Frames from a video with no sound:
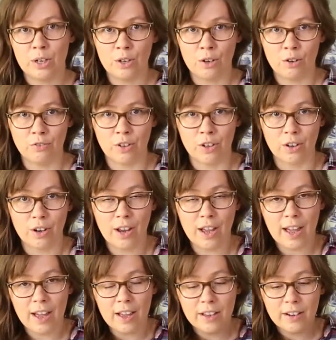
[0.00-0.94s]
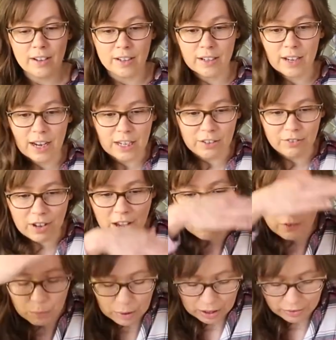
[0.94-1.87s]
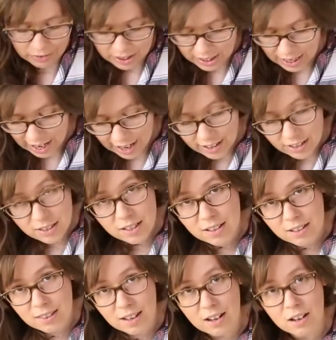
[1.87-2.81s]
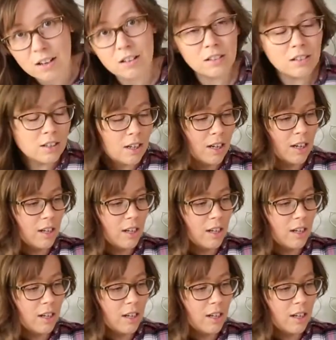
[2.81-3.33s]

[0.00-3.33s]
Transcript: it over your head and kind of have a bit of a tent there